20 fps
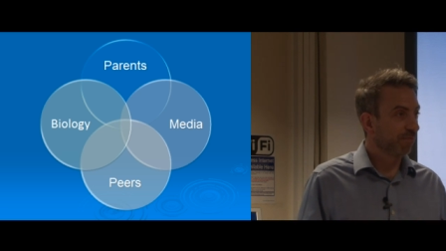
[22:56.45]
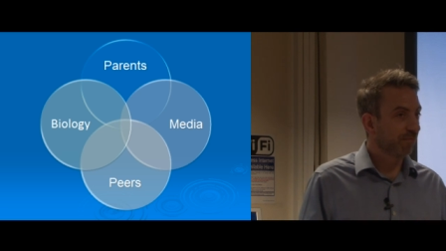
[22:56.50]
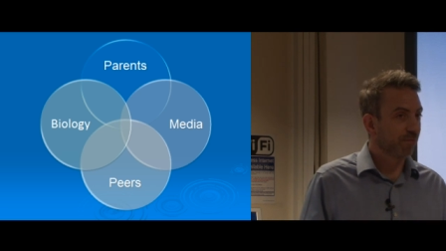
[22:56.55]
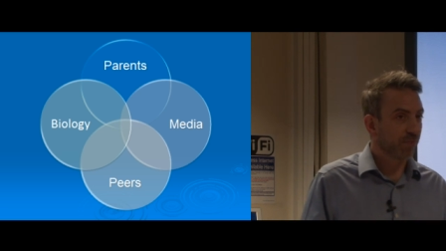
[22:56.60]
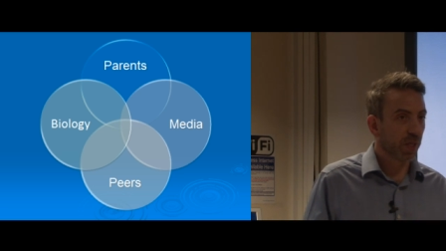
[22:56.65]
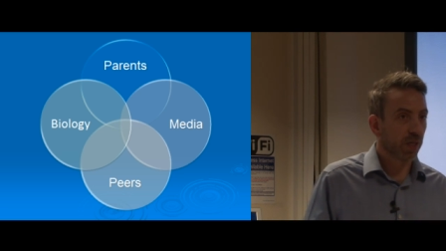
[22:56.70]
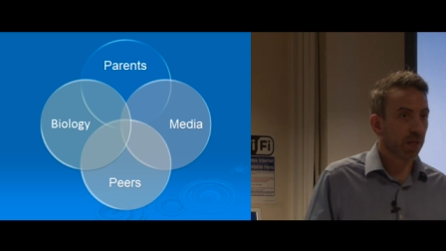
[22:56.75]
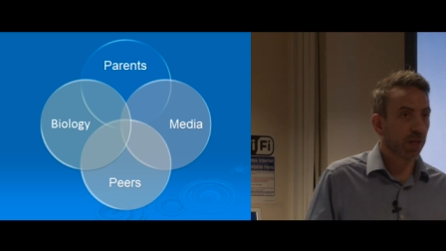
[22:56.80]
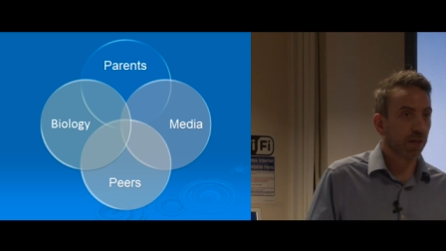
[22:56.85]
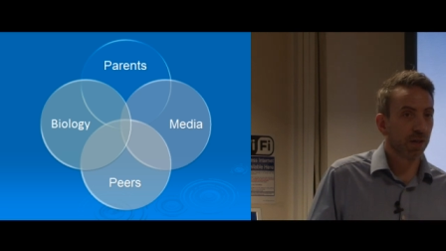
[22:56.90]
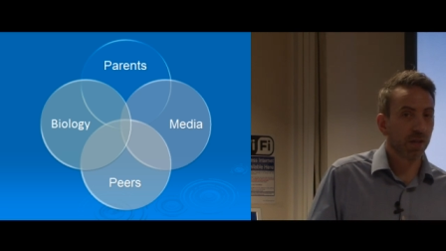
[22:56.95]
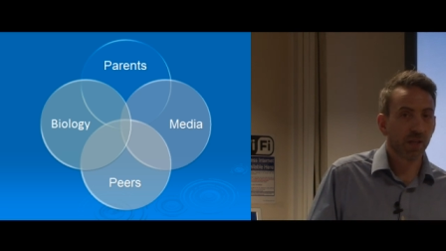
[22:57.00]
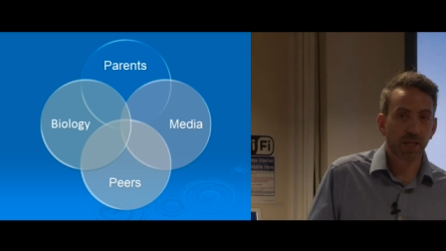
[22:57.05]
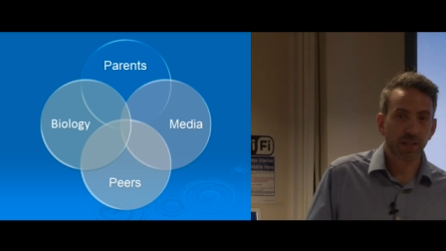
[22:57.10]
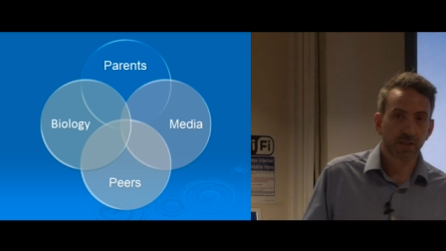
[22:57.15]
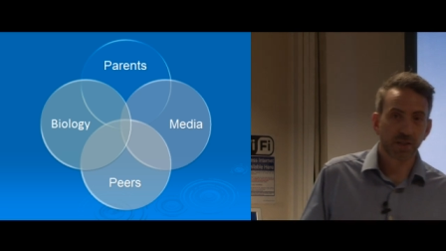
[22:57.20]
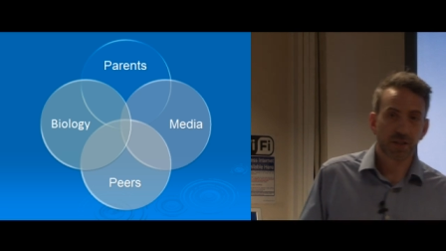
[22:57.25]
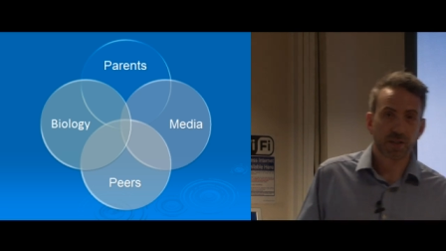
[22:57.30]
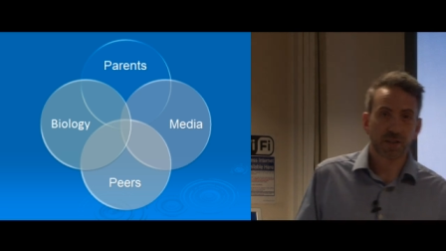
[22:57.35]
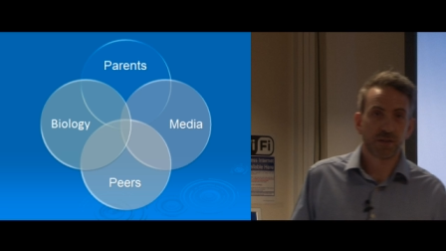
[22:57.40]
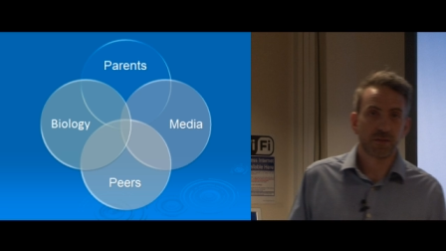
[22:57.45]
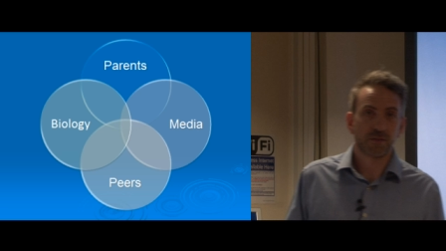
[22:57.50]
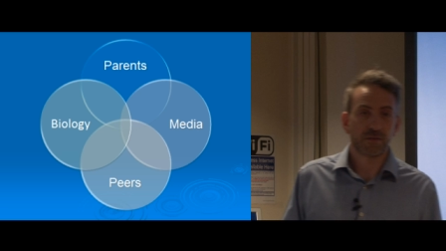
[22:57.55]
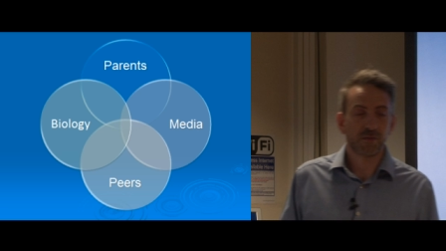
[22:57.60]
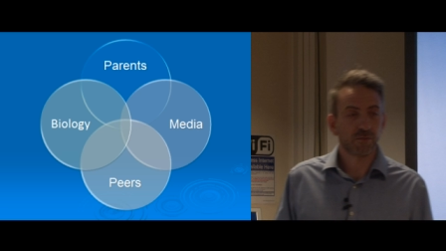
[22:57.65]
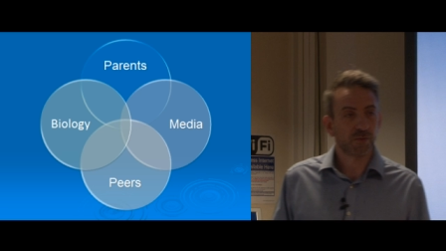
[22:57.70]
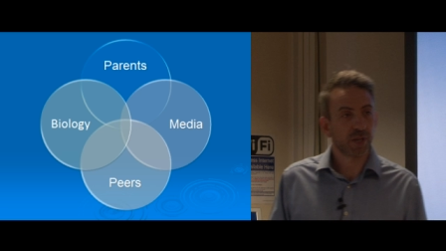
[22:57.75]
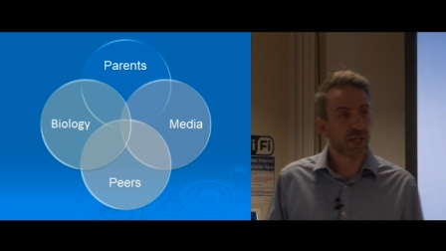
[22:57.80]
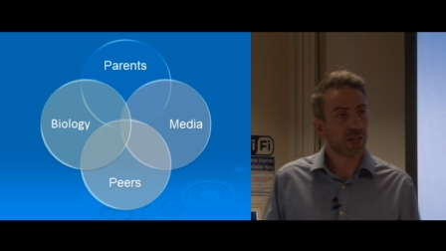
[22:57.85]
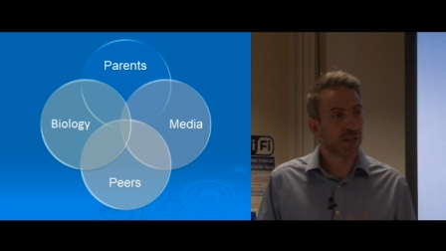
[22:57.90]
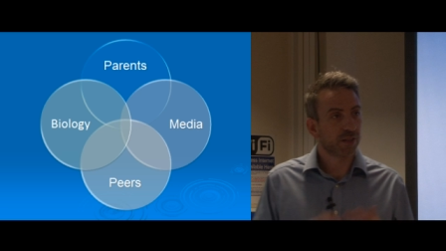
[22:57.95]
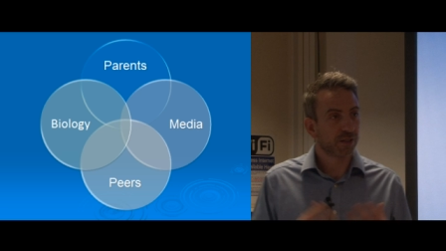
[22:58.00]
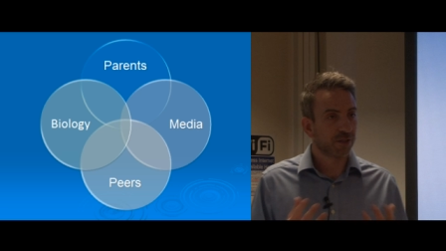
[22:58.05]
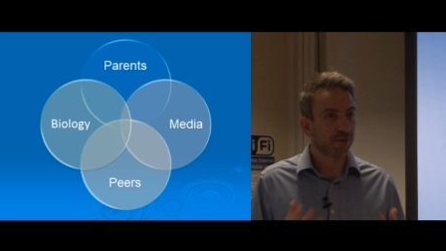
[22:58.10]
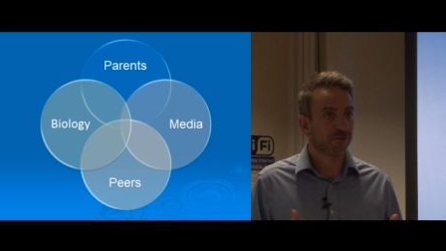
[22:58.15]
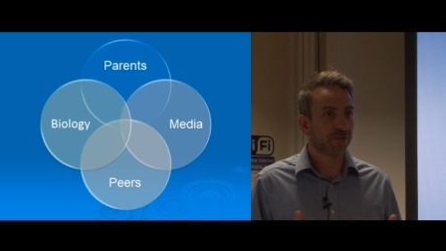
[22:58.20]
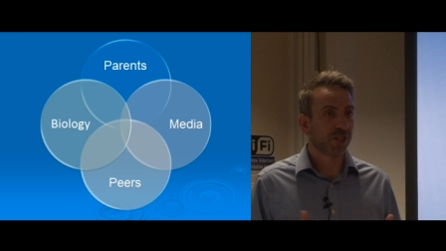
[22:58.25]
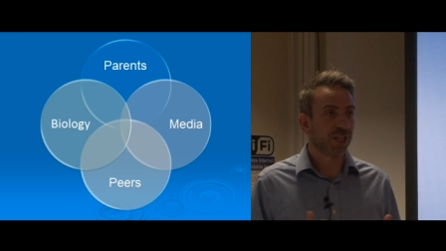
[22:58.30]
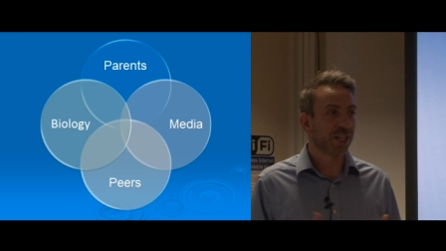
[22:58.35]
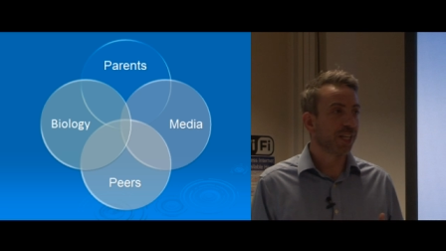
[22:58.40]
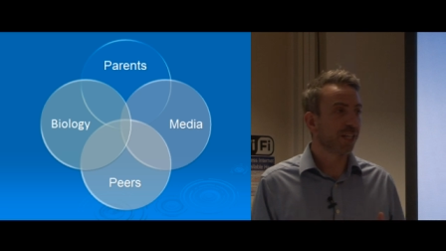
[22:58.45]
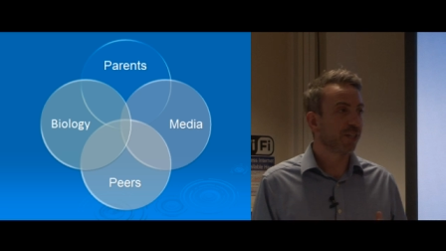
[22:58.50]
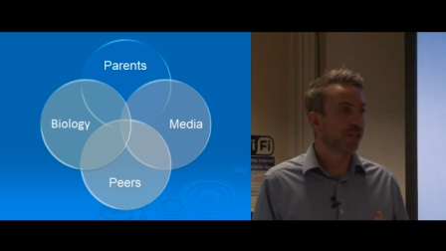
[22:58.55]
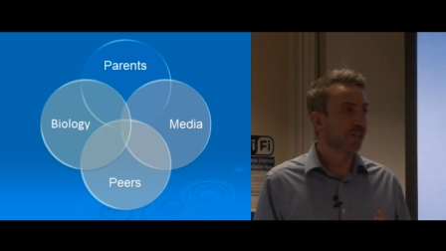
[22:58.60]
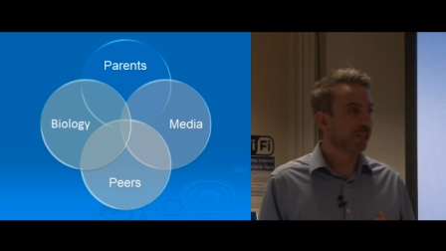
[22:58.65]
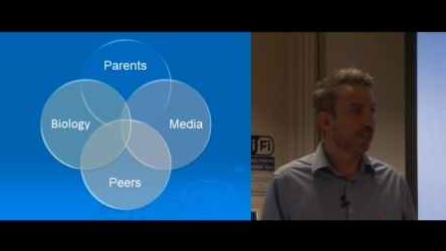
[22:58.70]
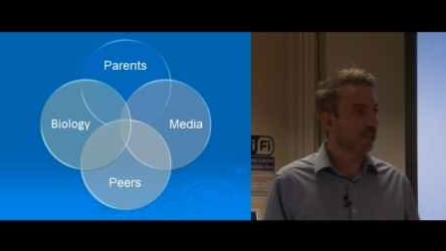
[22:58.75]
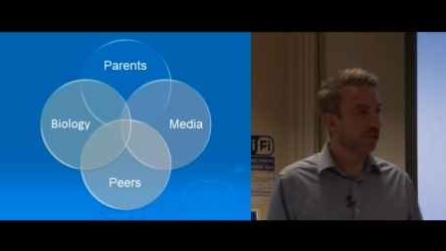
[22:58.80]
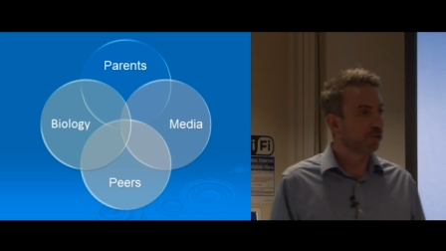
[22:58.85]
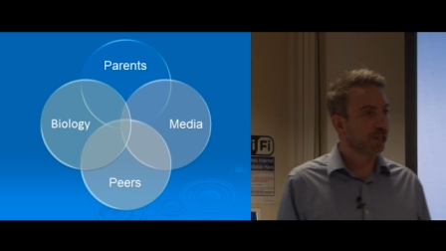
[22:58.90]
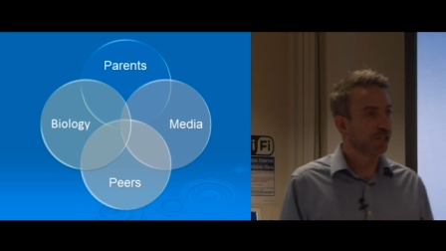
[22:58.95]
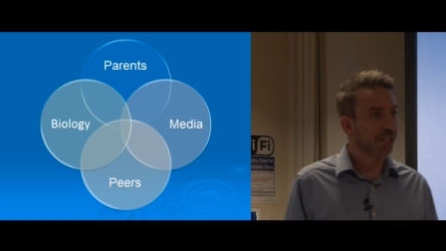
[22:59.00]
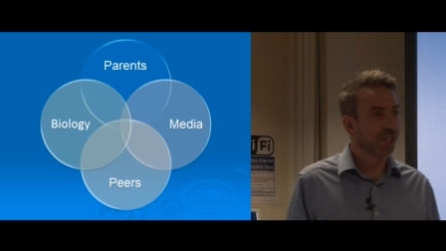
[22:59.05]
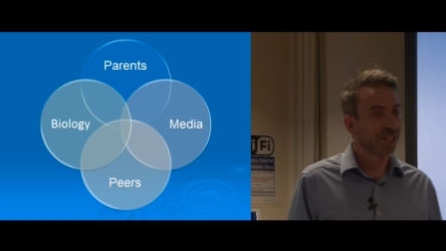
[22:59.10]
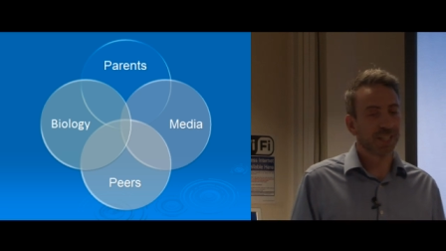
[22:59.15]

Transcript: and that's going to make teenagers interested